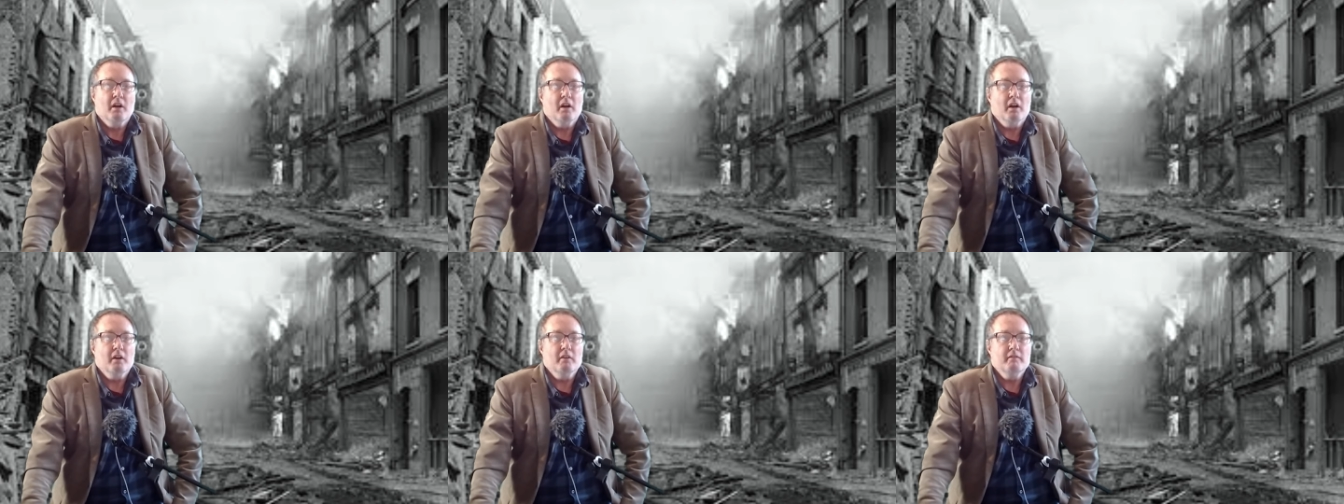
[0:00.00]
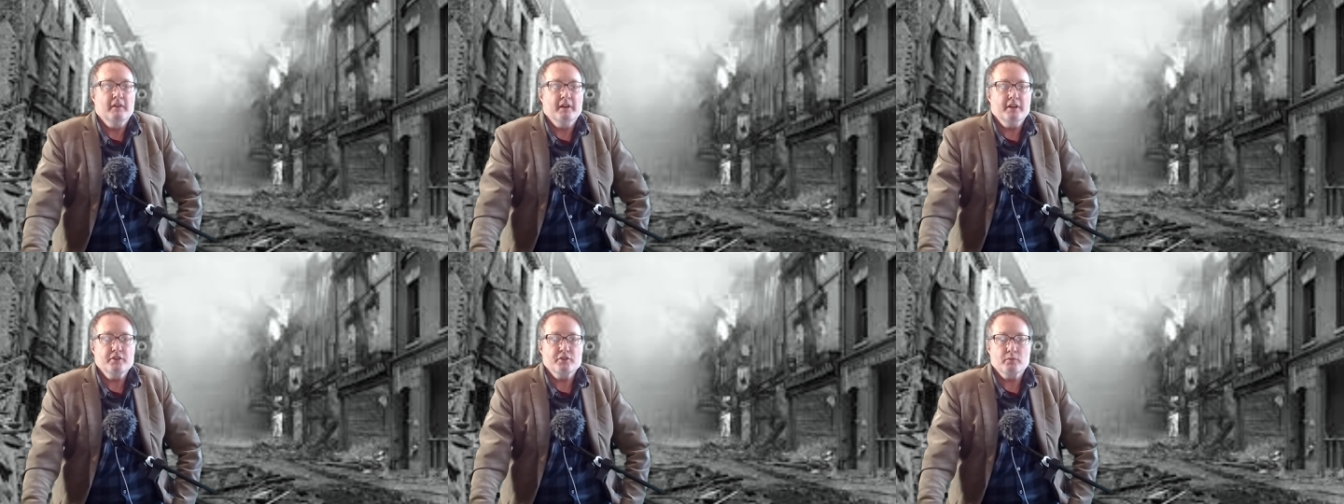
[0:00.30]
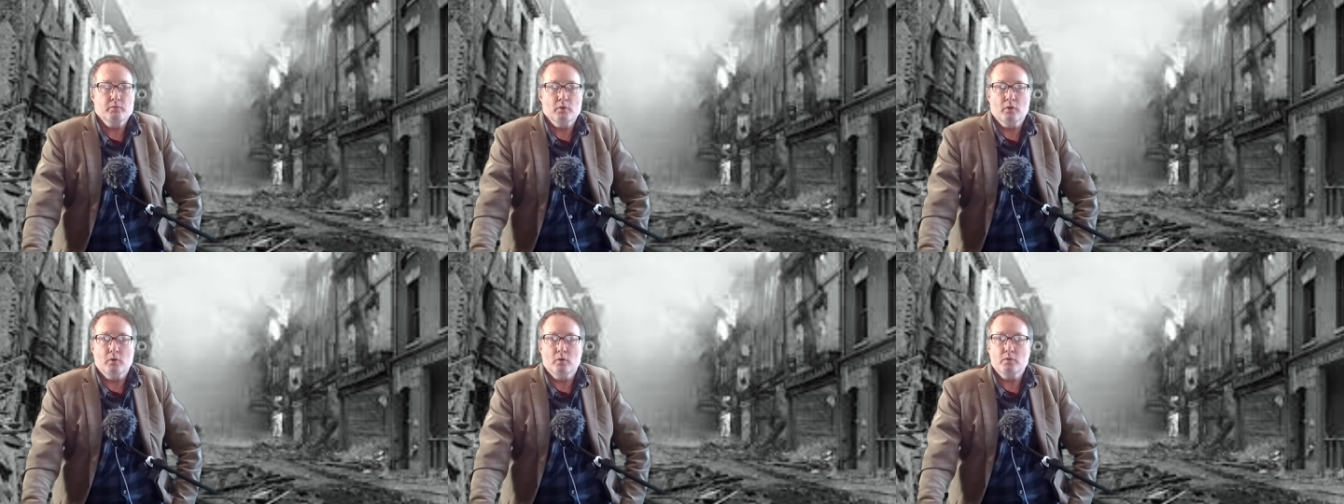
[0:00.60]
Events
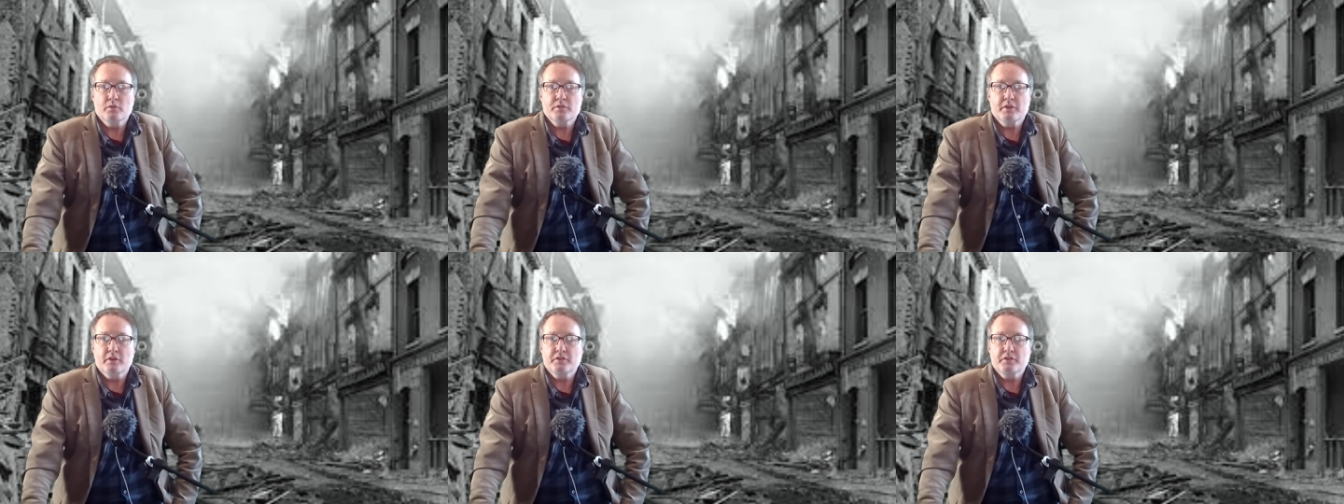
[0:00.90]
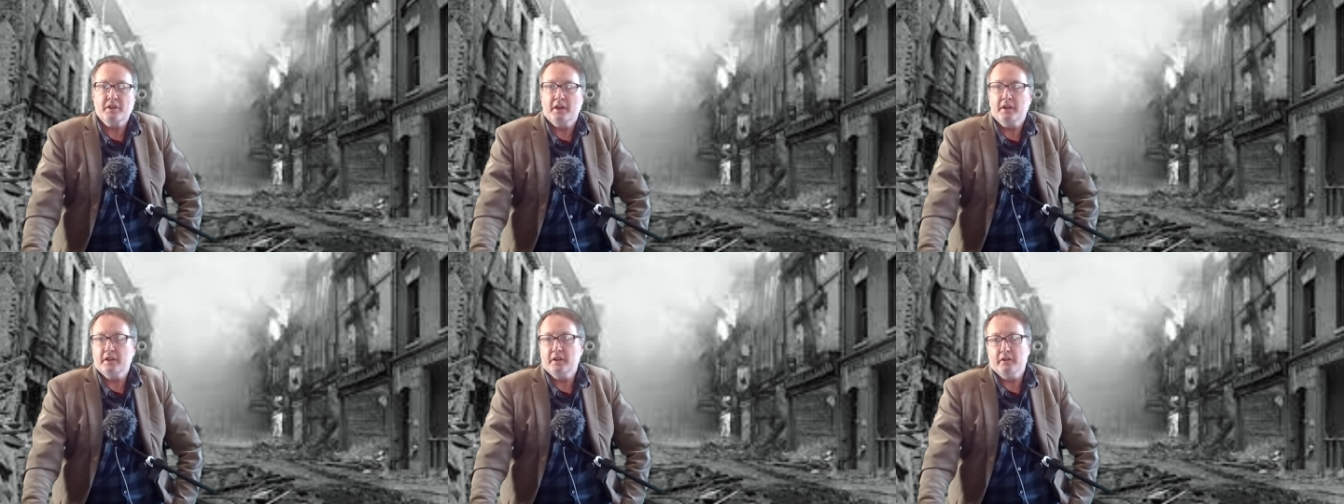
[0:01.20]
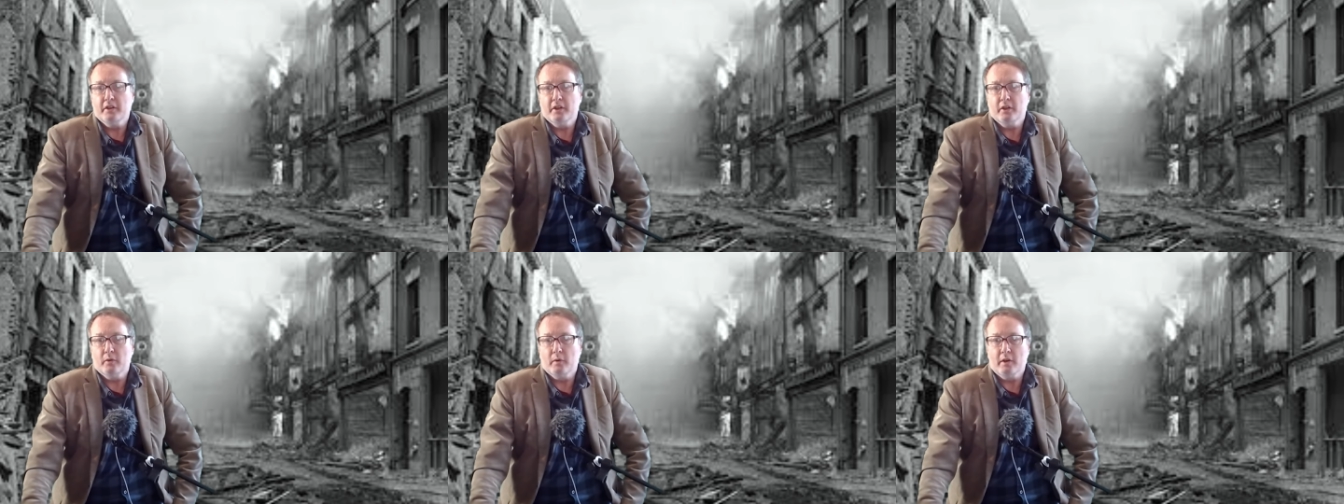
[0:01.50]
were also taking
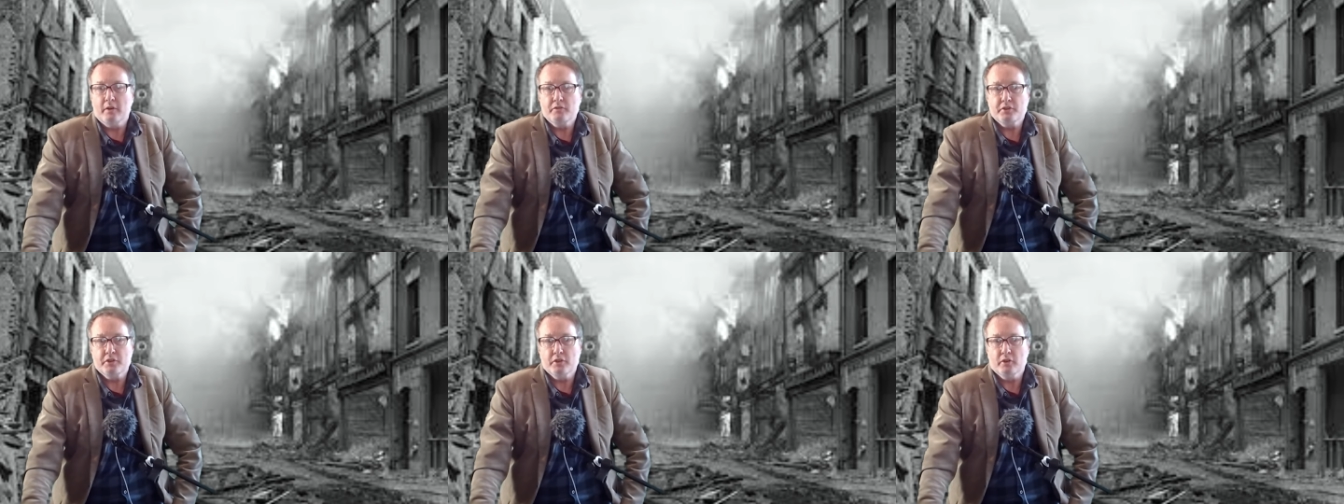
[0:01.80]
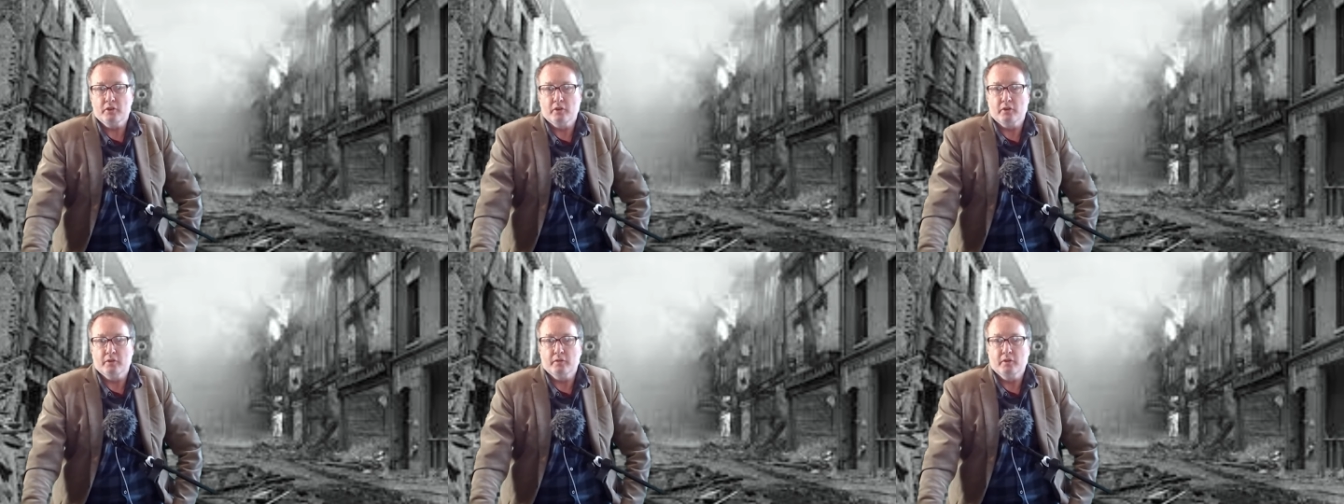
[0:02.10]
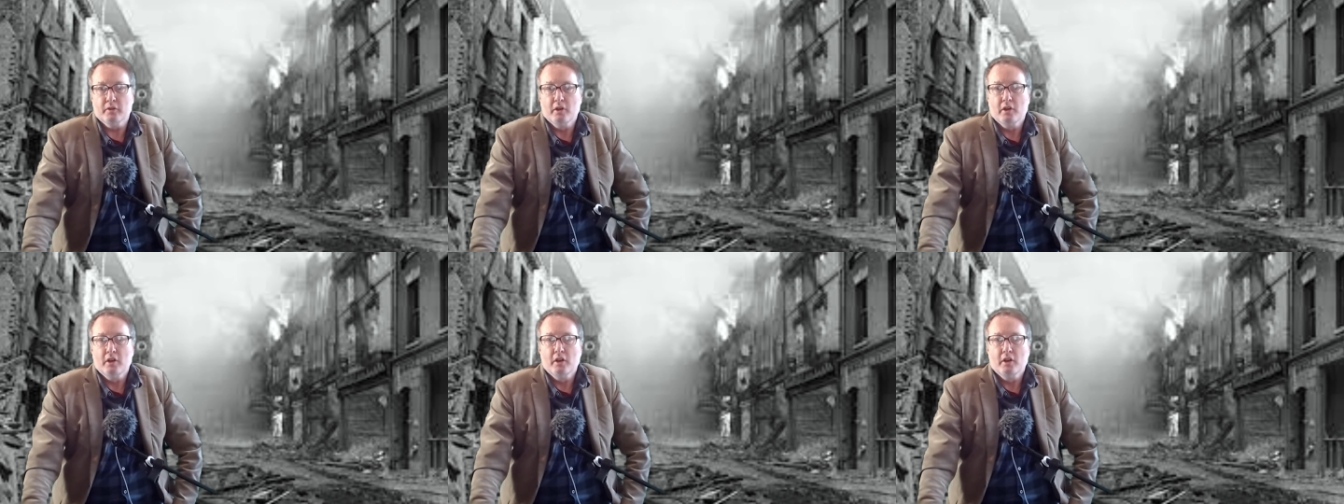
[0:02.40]
their own turn.